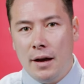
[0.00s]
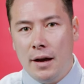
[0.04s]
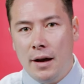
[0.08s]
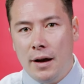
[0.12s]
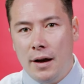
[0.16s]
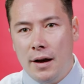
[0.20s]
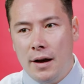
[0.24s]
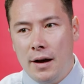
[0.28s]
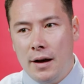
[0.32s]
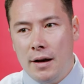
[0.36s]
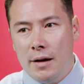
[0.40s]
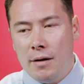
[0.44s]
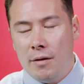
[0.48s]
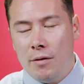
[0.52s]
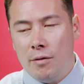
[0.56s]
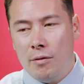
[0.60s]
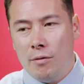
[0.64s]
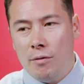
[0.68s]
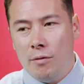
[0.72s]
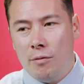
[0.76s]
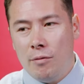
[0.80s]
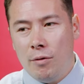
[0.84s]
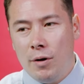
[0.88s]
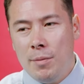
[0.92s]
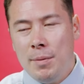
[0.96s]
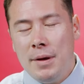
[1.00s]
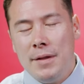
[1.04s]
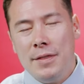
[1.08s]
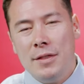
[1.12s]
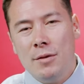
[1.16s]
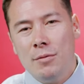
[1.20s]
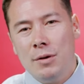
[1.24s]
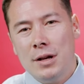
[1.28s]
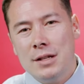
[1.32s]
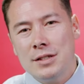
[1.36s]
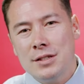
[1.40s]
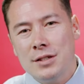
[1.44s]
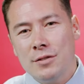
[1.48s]
What about
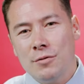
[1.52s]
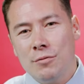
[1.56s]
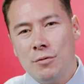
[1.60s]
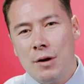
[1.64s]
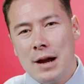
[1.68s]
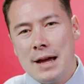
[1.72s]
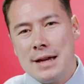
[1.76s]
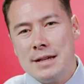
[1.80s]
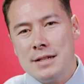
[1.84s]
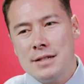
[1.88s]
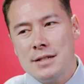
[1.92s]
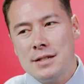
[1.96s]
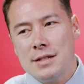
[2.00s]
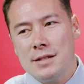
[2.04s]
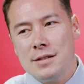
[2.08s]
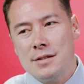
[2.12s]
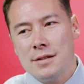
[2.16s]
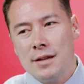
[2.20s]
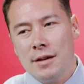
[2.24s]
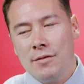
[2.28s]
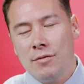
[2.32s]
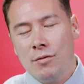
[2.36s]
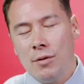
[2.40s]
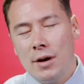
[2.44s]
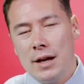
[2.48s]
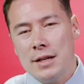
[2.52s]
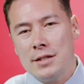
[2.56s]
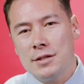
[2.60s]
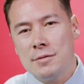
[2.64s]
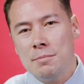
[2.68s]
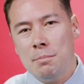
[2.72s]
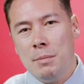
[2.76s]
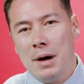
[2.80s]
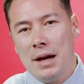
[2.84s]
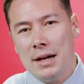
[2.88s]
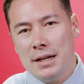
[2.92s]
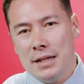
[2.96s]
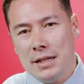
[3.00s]
the ones that have raised
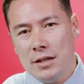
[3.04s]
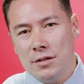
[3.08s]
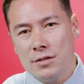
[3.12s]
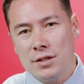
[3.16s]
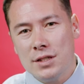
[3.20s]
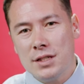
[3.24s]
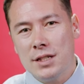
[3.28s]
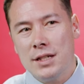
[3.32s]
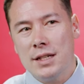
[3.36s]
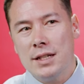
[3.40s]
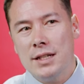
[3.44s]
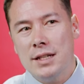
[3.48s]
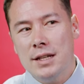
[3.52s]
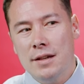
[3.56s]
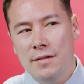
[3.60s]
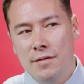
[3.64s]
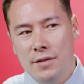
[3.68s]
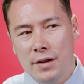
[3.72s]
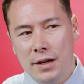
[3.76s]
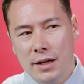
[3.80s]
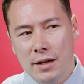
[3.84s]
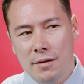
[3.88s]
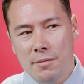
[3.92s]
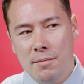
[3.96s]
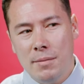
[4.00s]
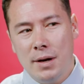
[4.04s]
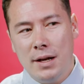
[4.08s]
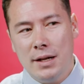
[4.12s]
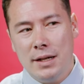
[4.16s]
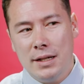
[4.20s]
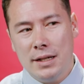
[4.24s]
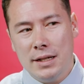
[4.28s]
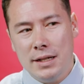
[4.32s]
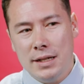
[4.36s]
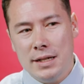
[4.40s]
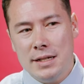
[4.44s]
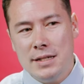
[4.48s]
money or significant money?